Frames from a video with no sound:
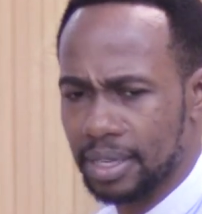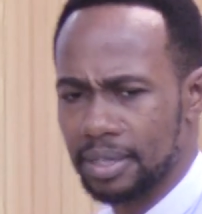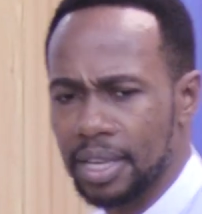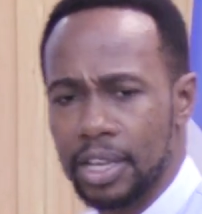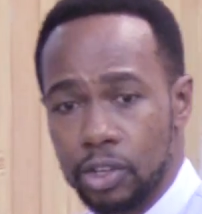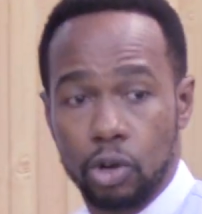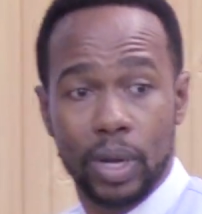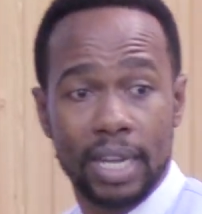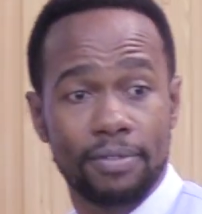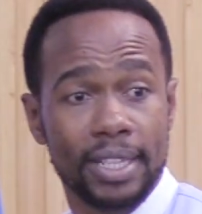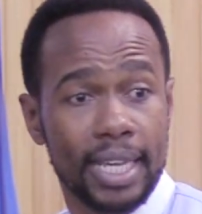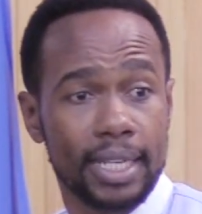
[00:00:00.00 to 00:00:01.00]
And you know,
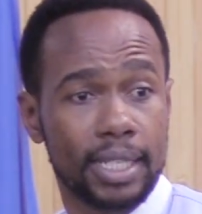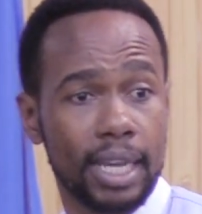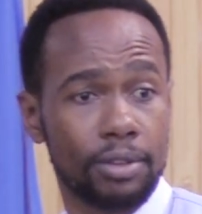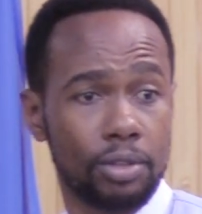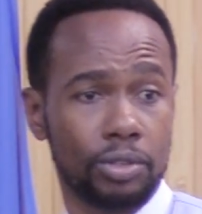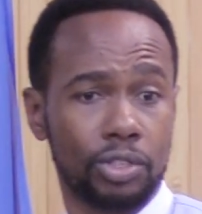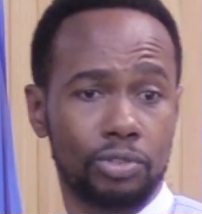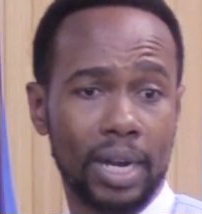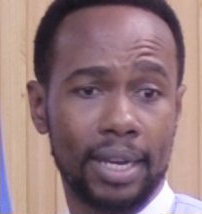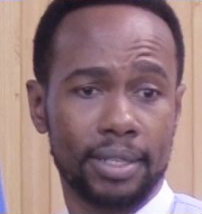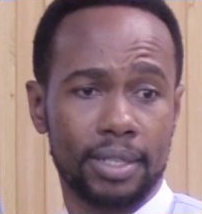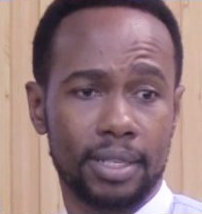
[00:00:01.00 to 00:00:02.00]
whenever they take those
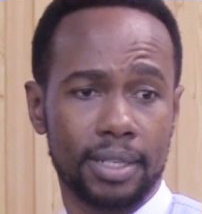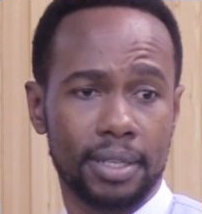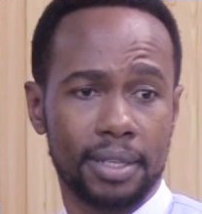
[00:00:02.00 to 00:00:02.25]
drugs,